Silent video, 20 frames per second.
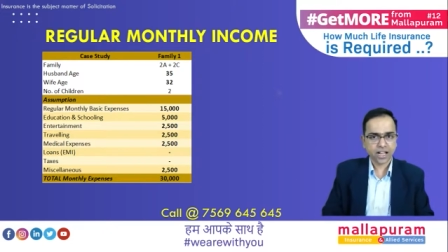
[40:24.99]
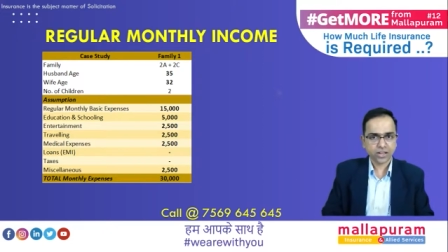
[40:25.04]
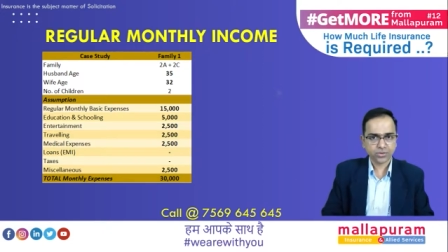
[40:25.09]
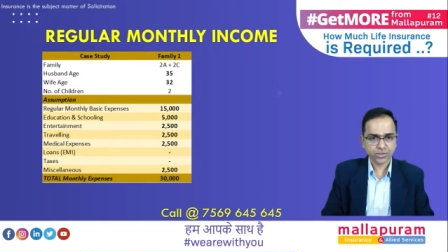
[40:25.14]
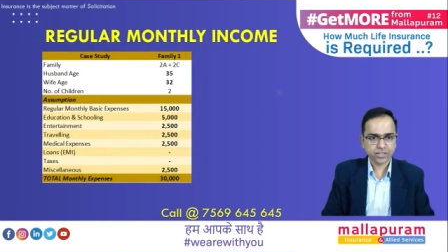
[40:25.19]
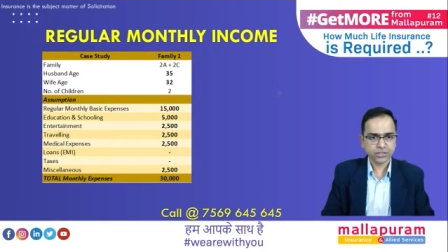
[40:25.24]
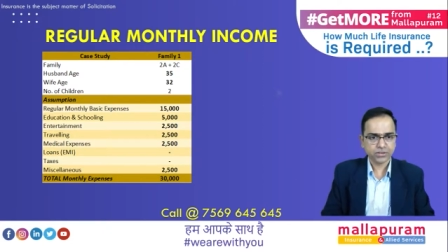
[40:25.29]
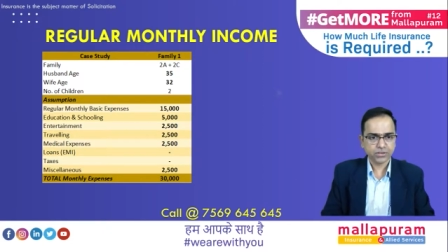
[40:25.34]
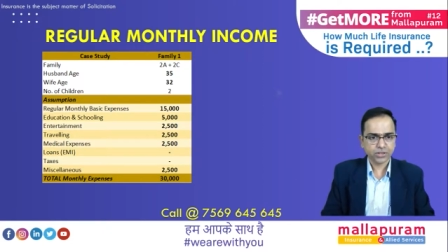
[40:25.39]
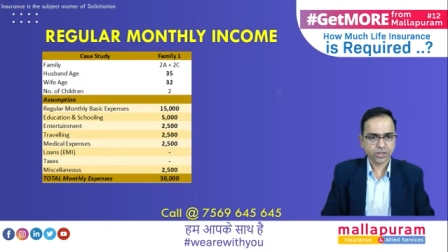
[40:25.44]

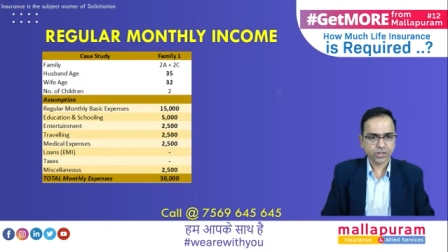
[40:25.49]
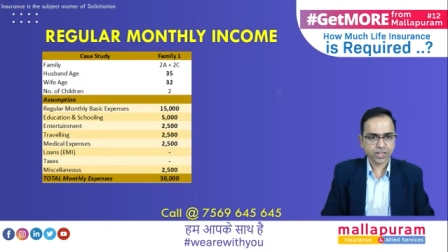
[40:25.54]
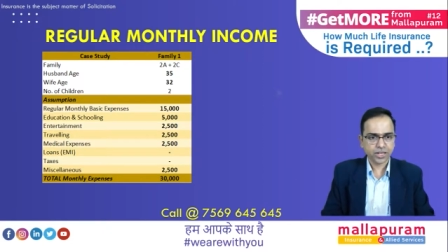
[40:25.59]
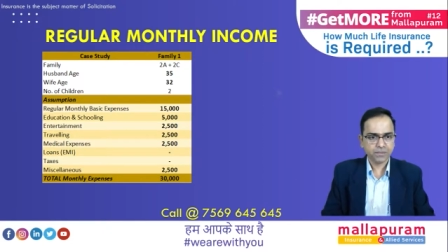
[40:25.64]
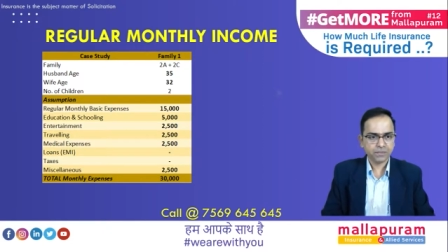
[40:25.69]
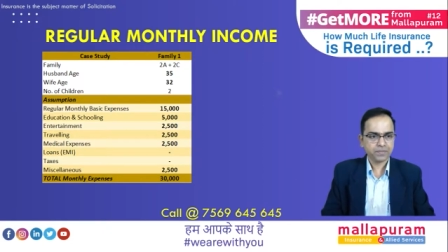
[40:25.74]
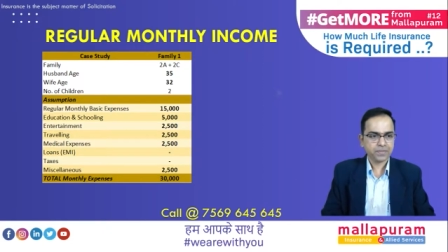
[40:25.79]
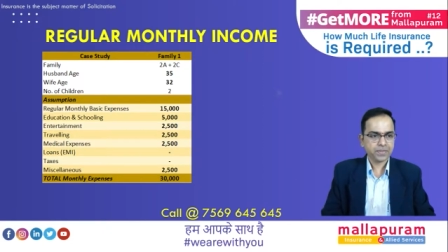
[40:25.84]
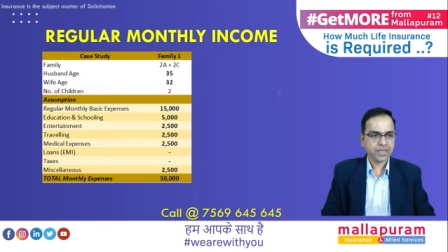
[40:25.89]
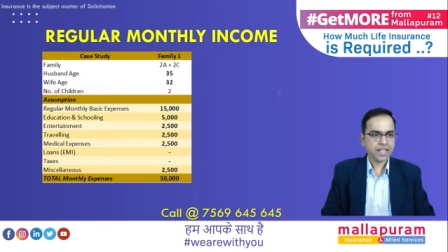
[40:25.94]
Okay,
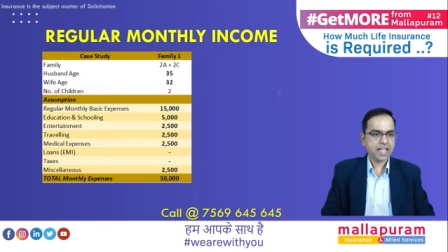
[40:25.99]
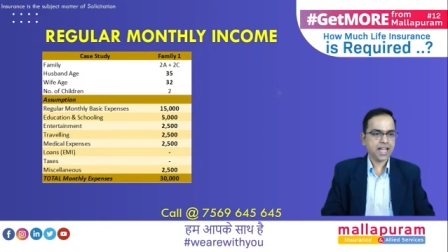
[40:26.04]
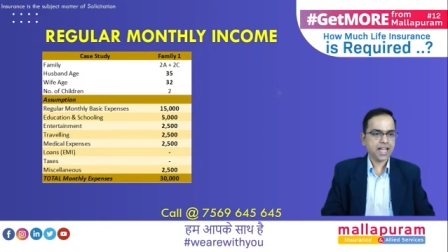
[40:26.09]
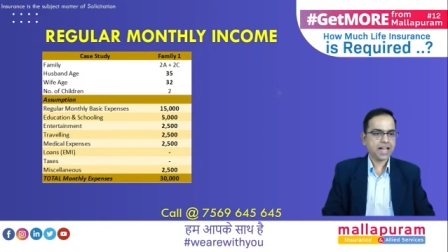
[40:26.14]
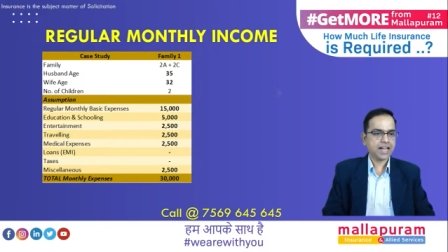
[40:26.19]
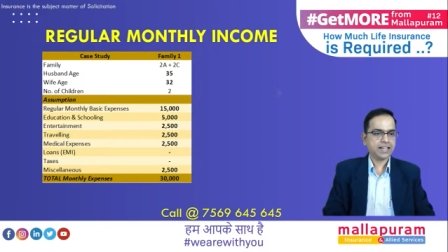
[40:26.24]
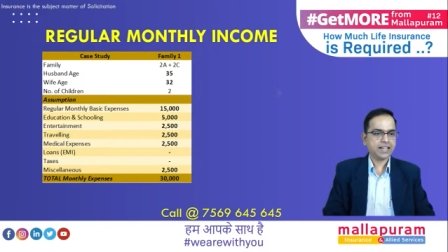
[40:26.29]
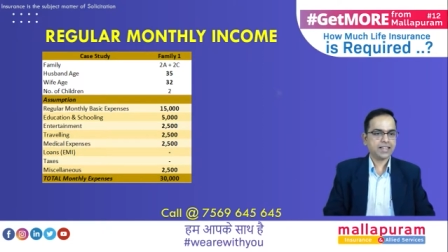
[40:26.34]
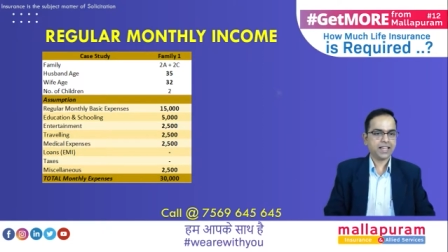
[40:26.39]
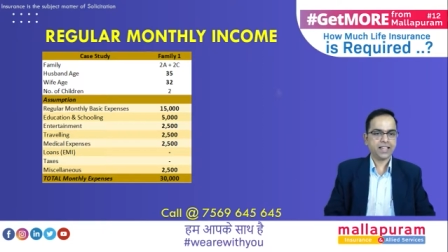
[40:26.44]
and then
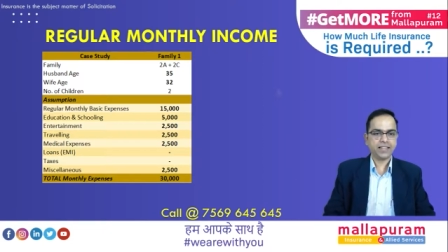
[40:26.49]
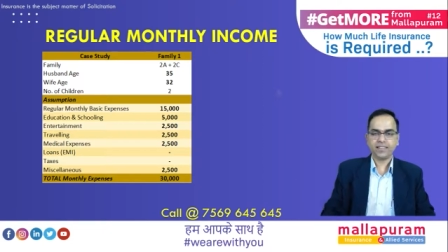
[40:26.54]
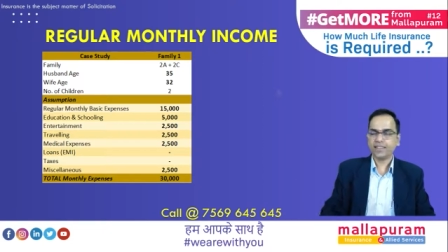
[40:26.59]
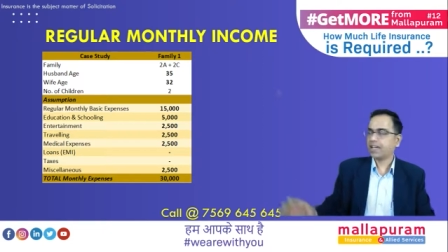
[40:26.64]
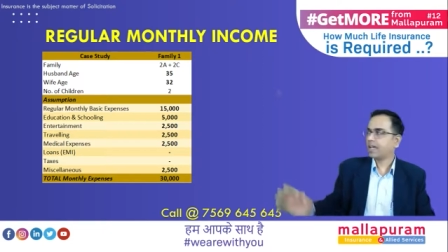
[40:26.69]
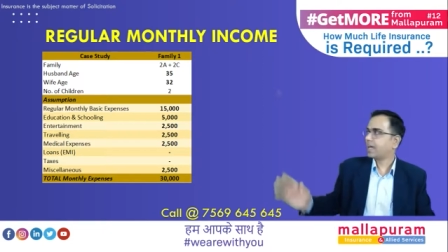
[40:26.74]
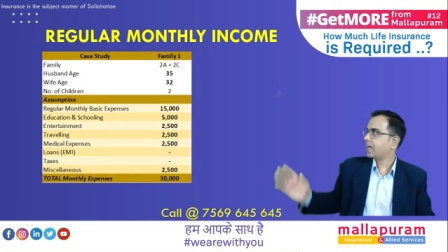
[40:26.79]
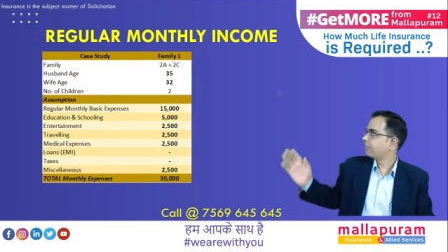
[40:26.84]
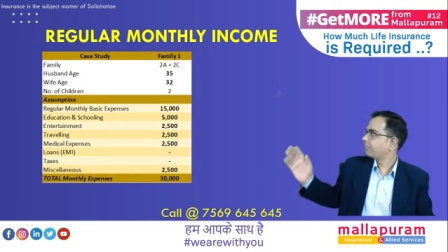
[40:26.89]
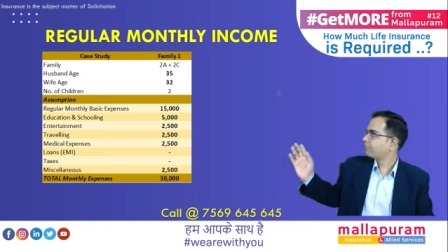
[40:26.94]
they have
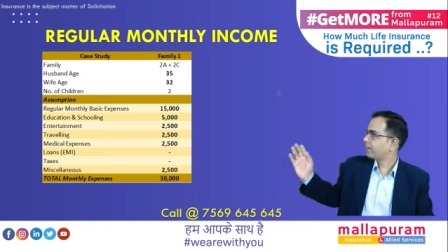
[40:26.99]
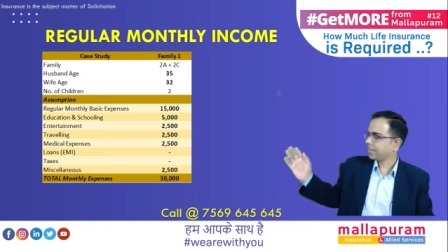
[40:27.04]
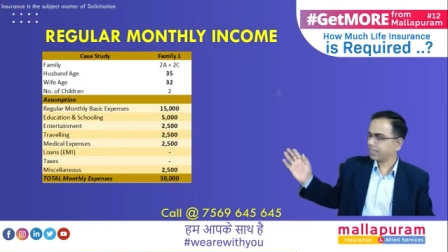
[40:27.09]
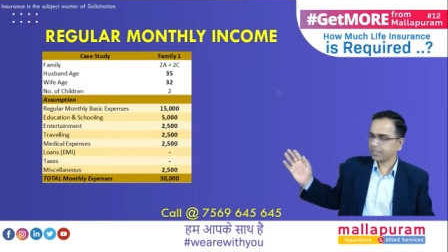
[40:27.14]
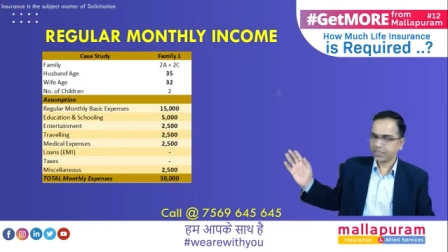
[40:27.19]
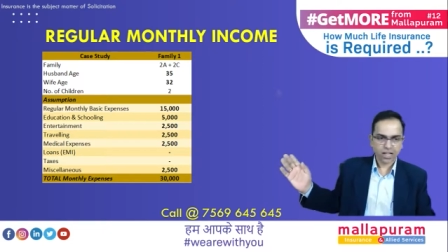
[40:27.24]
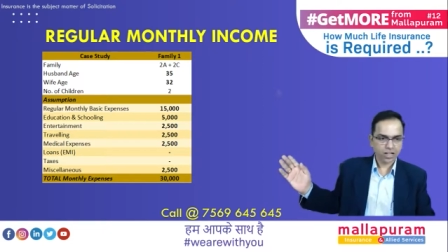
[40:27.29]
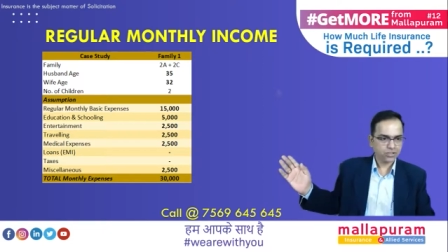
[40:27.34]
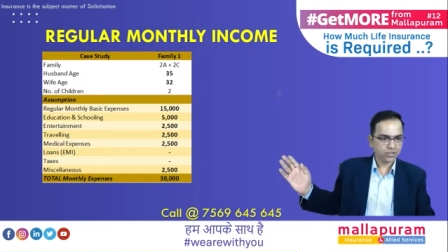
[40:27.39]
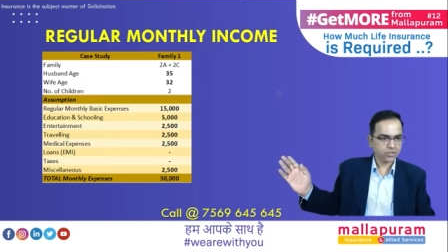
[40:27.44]
5,000
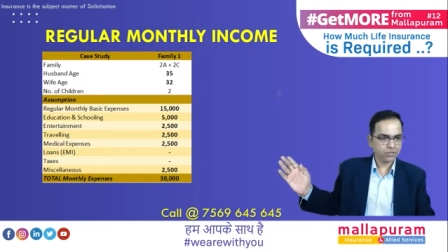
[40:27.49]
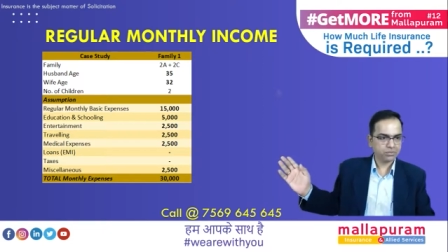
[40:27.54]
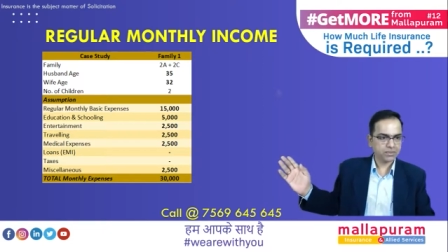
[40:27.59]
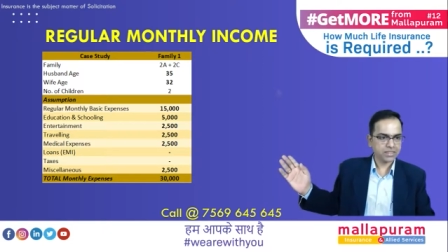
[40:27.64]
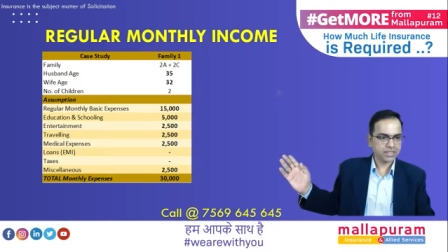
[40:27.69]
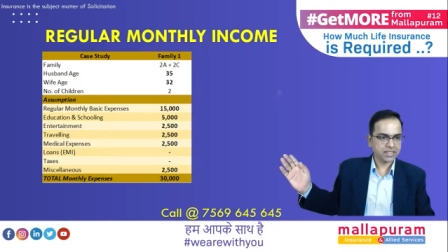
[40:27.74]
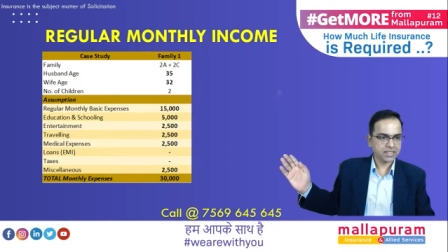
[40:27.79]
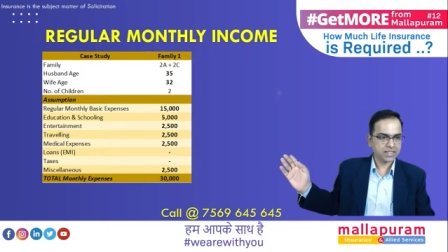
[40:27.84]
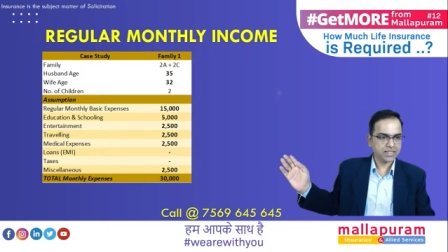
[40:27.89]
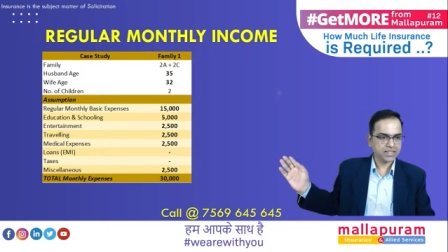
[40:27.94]
rupees as the
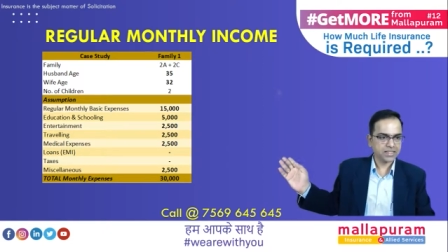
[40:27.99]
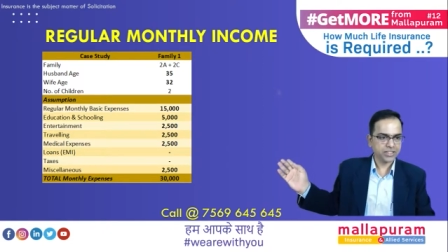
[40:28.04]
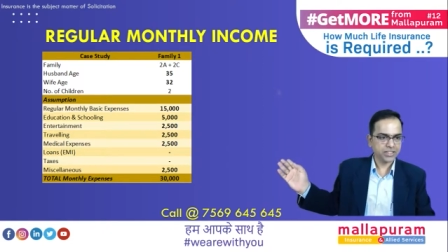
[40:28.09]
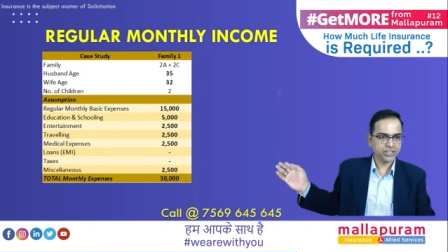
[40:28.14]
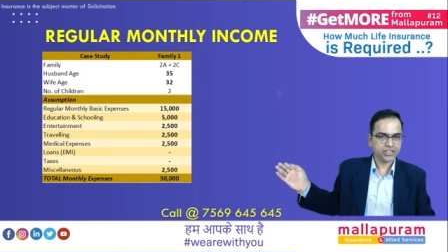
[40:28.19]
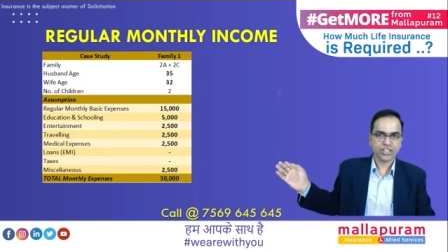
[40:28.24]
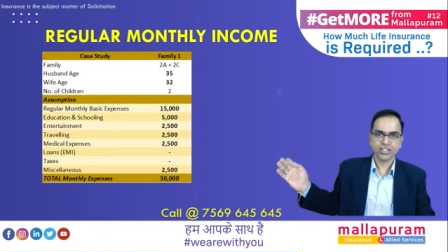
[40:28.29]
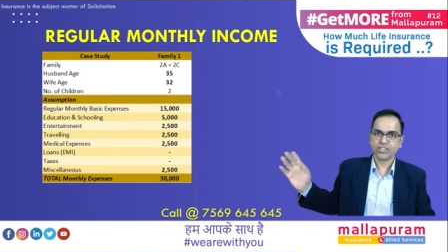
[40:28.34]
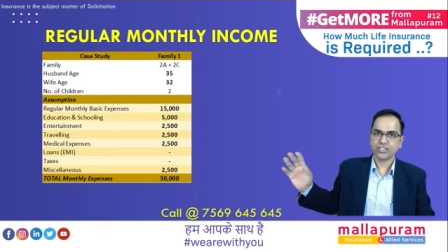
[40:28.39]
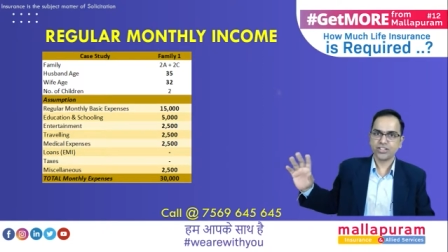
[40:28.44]
education and
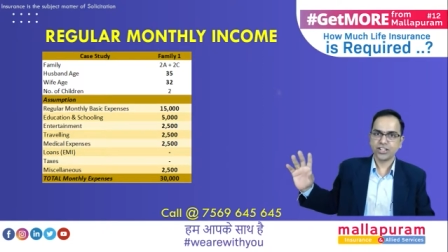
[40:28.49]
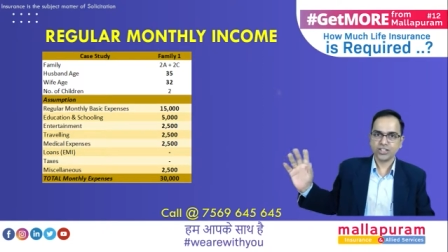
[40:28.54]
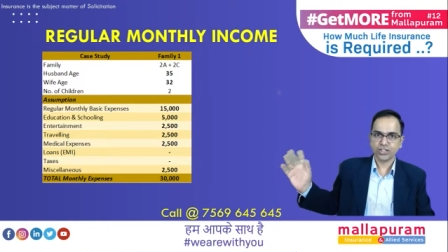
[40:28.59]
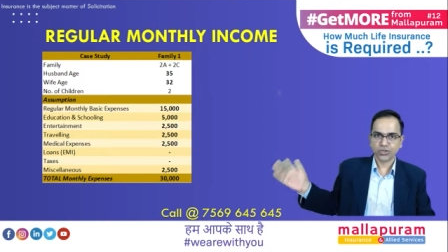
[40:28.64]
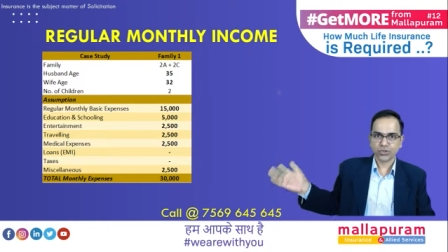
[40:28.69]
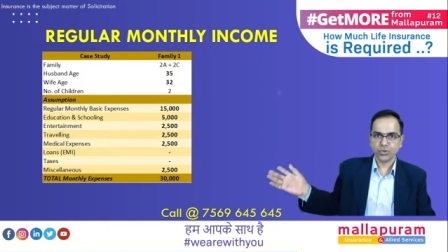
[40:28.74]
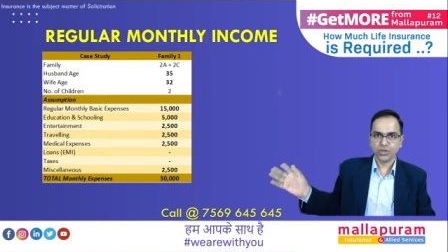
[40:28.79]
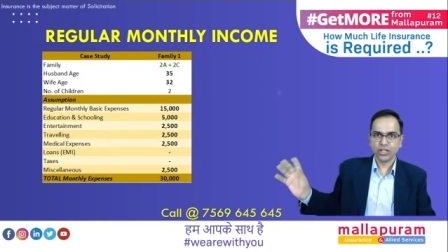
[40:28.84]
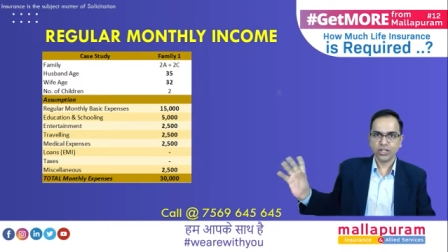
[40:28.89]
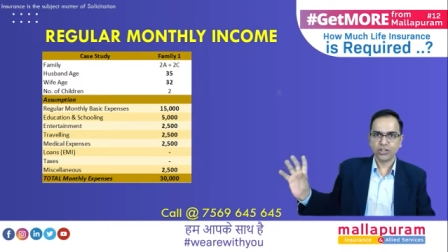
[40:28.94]
schooling
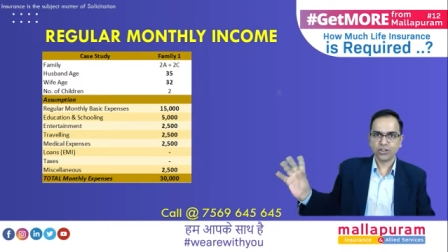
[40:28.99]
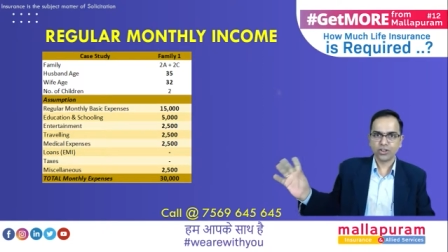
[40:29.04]
cost.